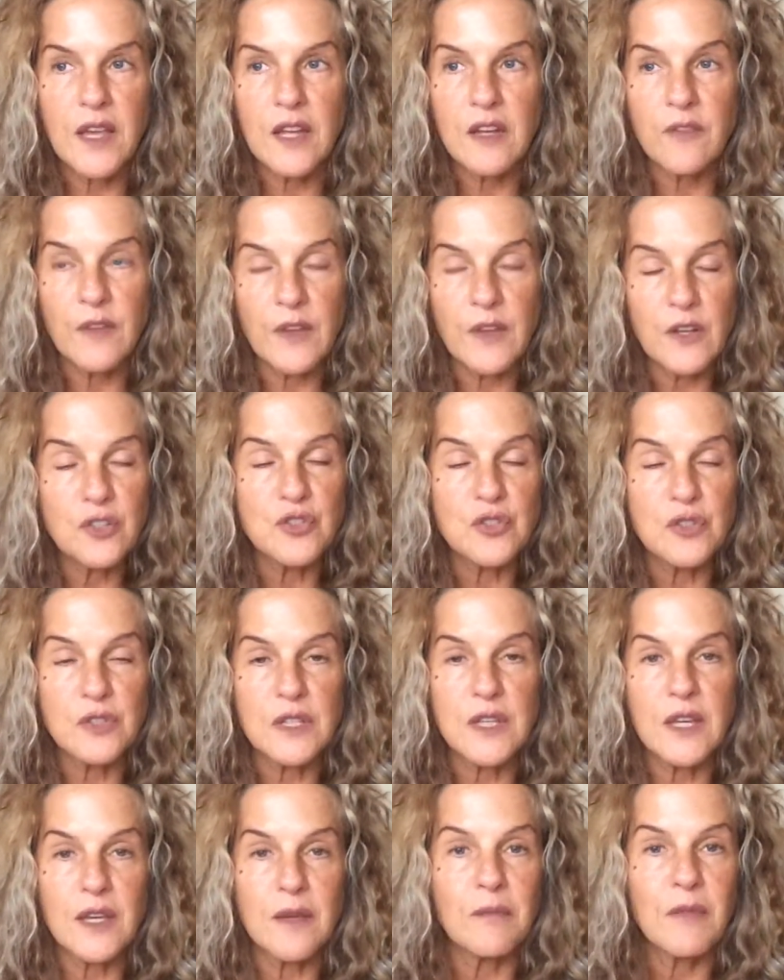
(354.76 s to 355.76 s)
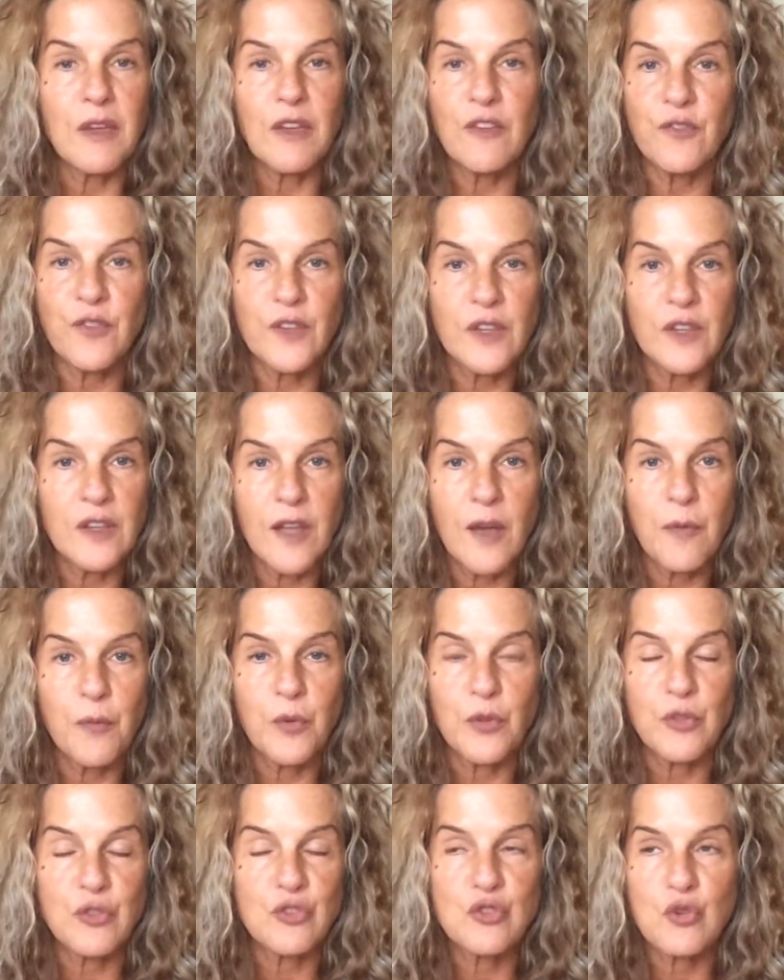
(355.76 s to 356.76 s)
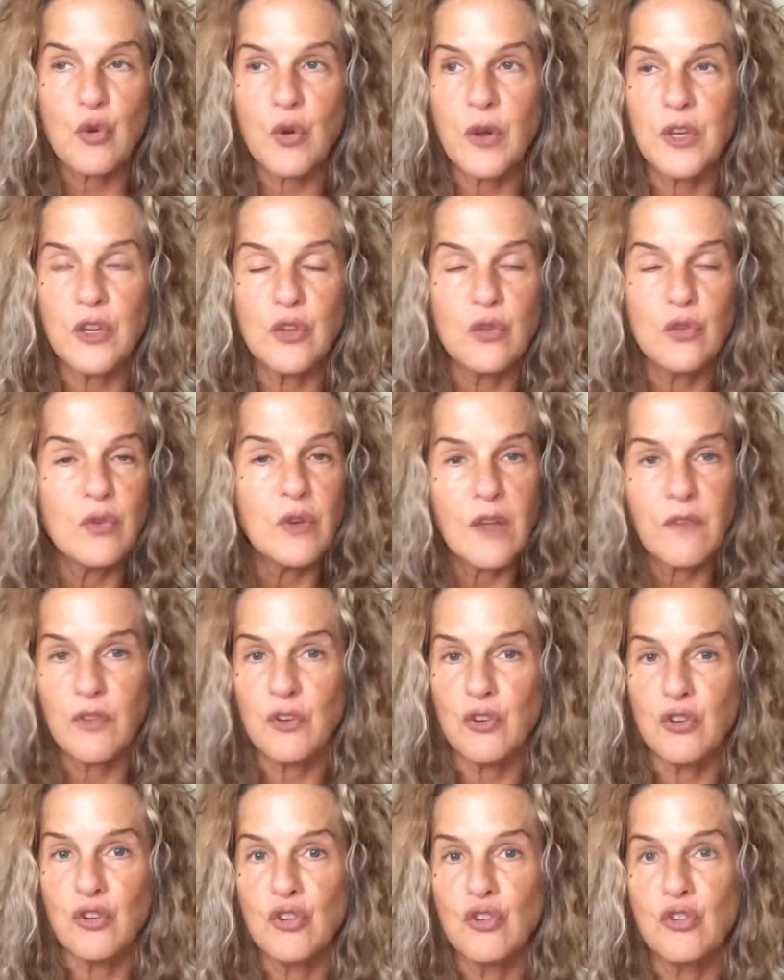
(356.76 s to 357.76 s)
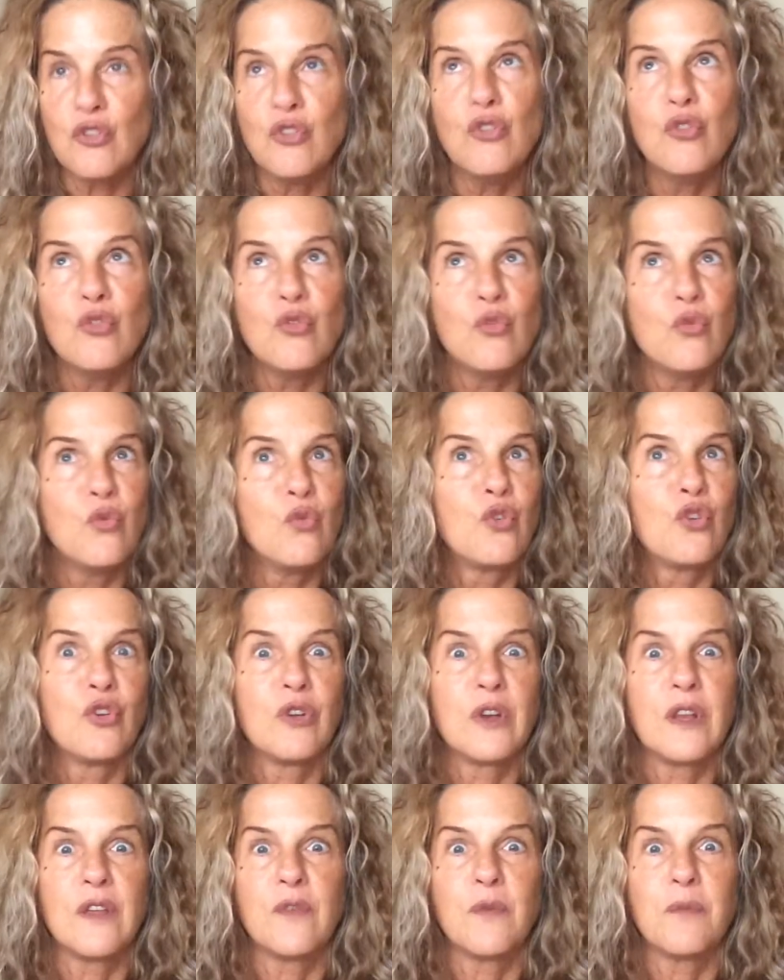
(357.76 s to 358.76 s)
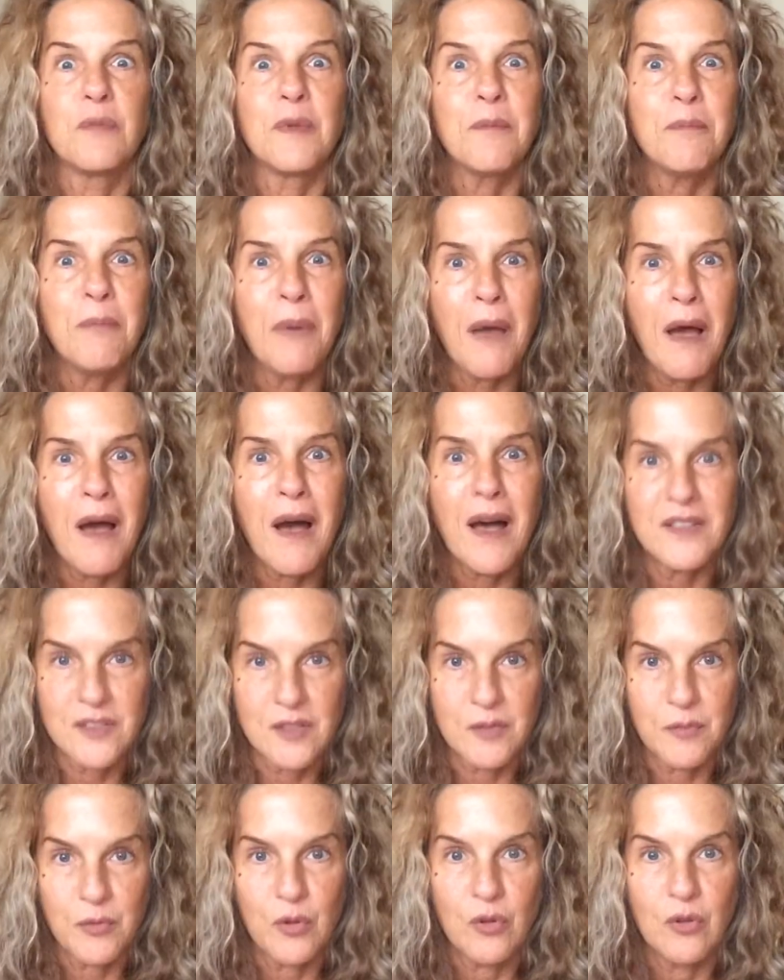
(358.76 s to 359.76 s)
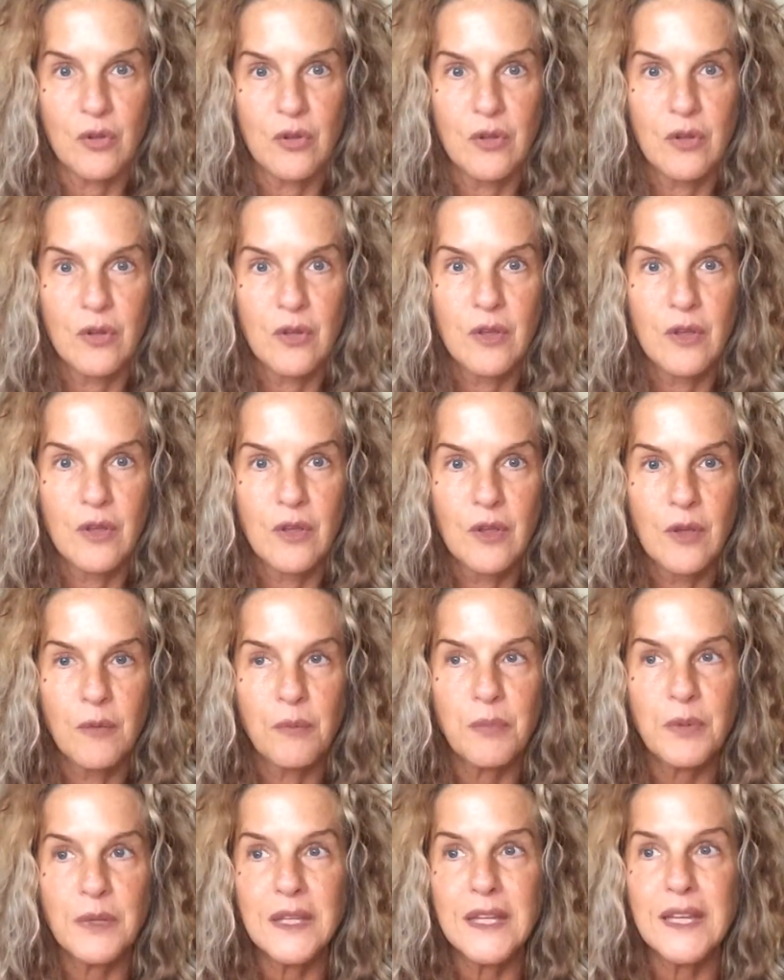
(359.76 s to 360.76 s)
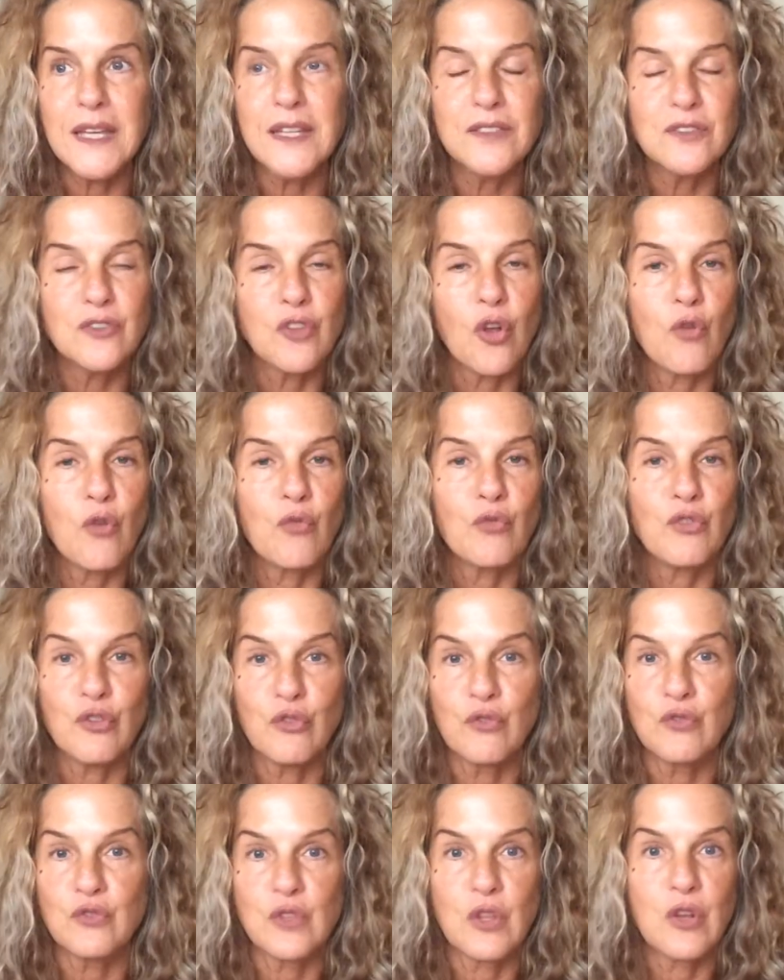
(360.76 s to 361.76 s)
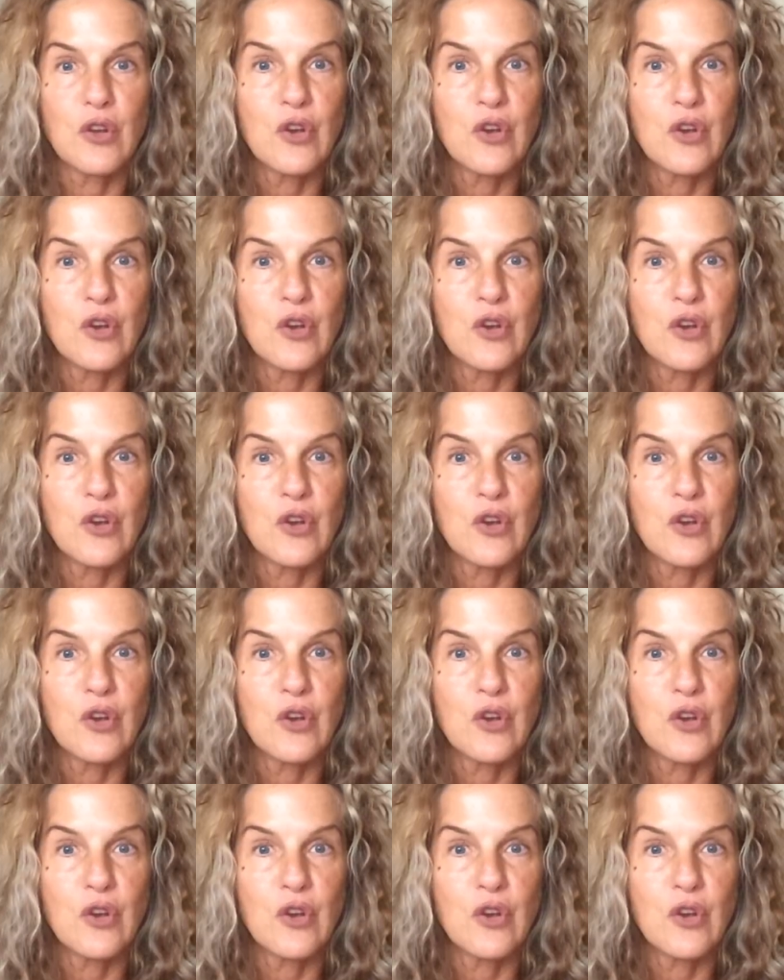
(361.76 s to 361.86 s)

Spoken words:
And eventually it may fill up with joy you never knew could even be possible. Please don't use the